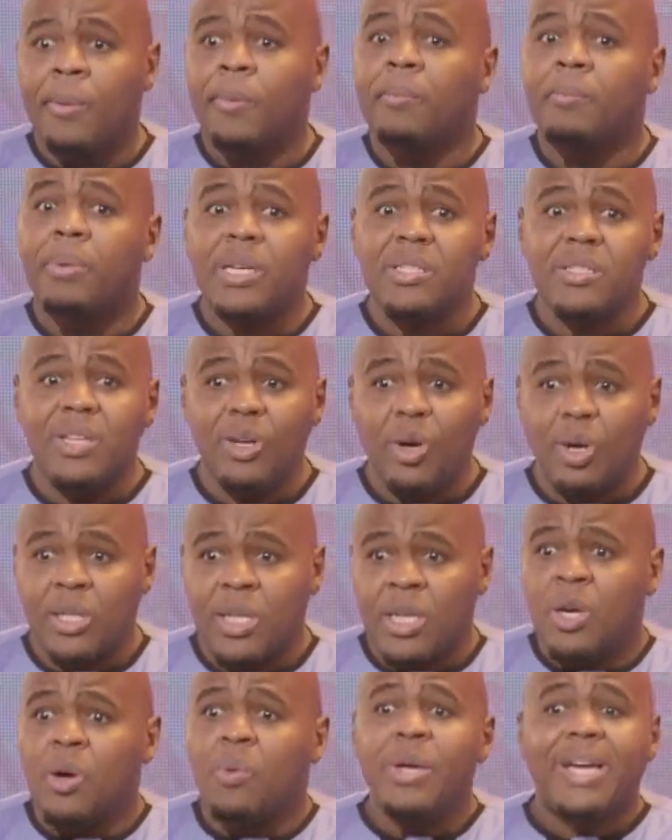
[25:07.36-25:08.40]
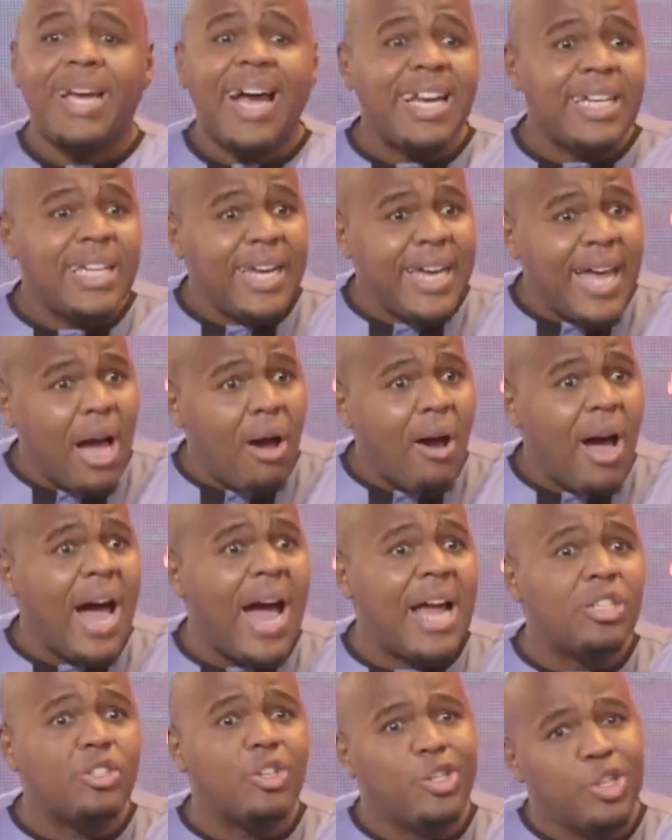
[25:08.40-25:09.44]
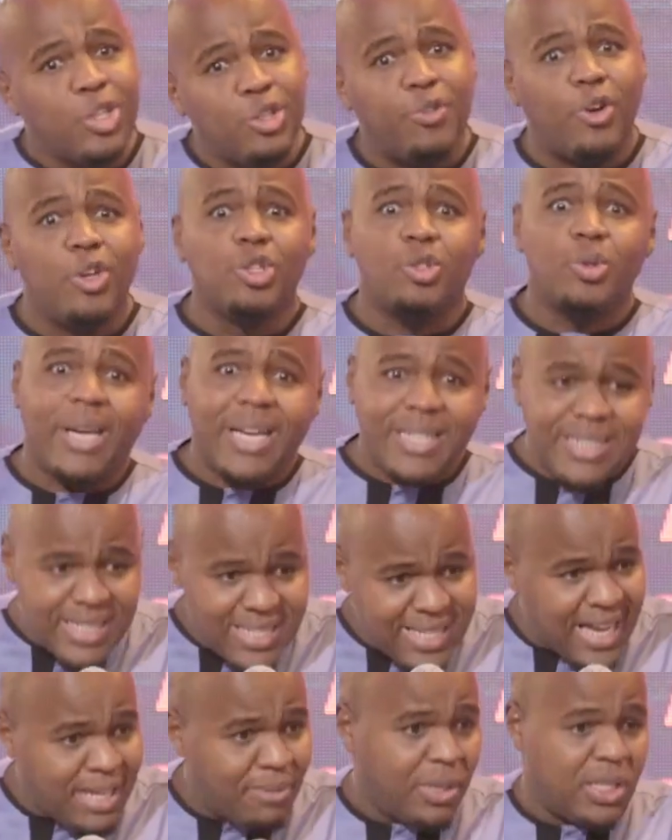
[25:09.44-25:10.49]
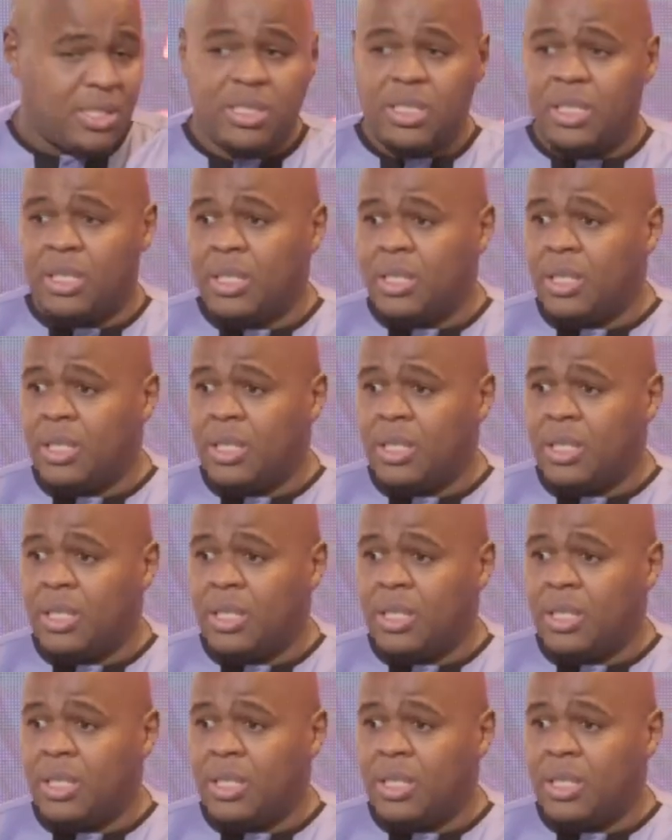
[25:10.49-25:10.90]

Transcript: Praise the Lord. We can't lay our hands on it for you to get discernment.